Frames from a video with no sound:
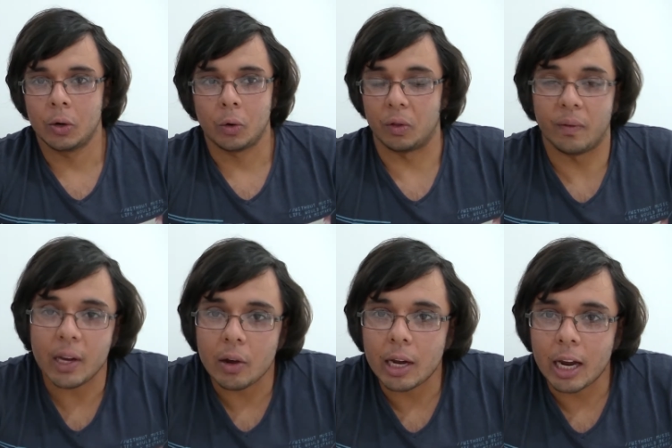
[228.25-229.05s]
or the
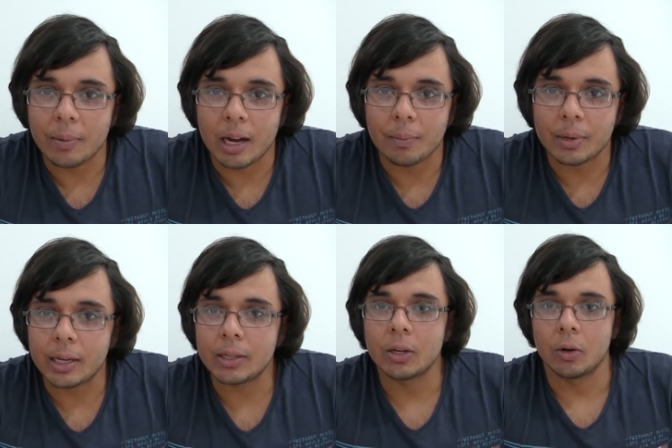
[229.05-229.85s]
video game
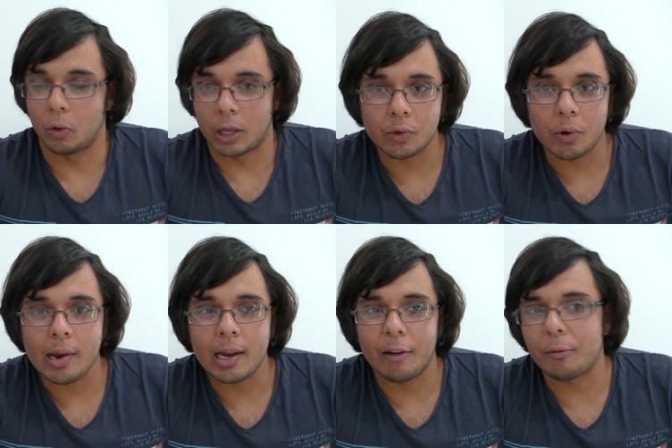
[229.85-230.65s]
companies or the
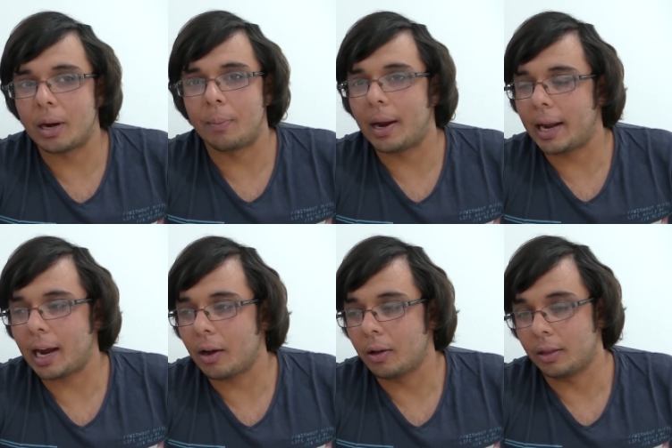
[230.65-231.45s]
Australian government about how